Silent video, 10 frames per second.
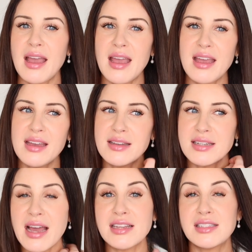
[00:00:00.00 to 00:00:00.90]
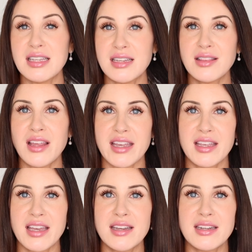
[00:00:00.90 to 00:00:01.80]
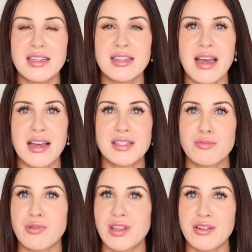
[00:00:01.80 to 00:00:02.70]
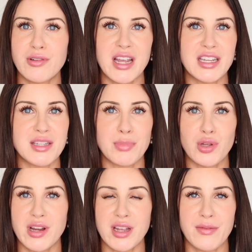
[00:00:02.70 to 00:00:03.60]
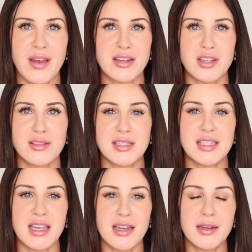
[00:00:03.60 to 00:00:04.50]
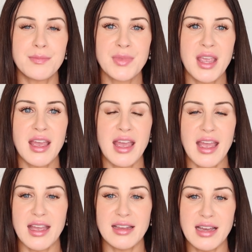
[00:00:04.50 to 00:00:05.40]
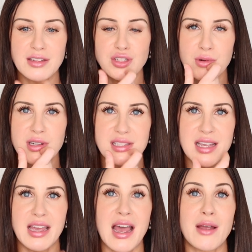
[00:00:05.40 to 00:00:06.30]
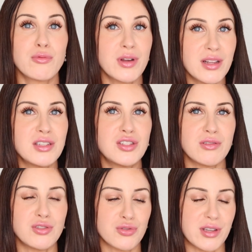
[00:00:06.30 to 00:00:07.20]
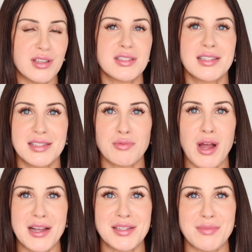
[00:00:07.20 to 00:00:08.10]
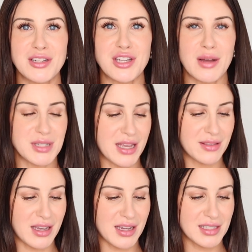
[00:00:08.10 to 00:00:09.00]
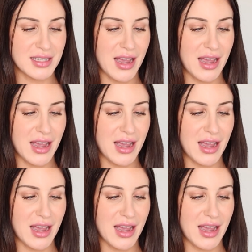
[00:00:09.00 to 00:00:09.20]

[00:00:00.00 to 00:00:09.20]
And I did like it. It has a really great blurring effect on the skin. And I do want to say, I really do enjoy this. This is why it's in my top 10 list.